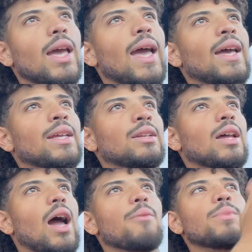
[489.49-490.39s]
And
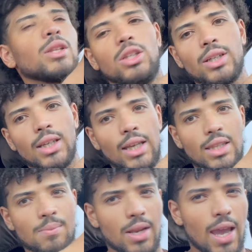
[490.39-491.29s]
I've been looking at
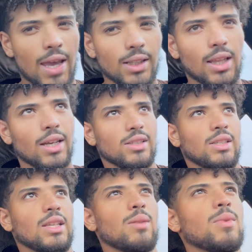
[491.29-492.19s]
them and
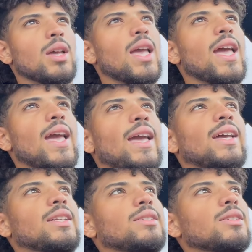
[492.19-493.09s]
analyzing them,
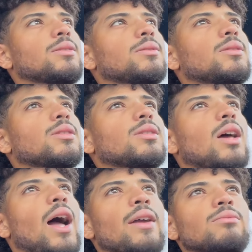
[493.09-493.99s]
and
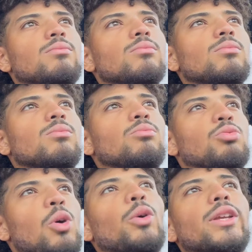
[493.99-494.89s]
I
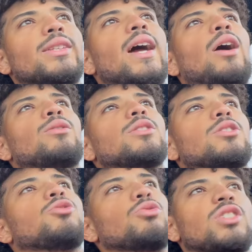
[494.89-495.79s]
broke it down to
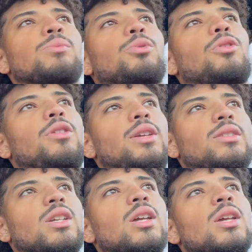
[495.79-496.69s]
two simple things.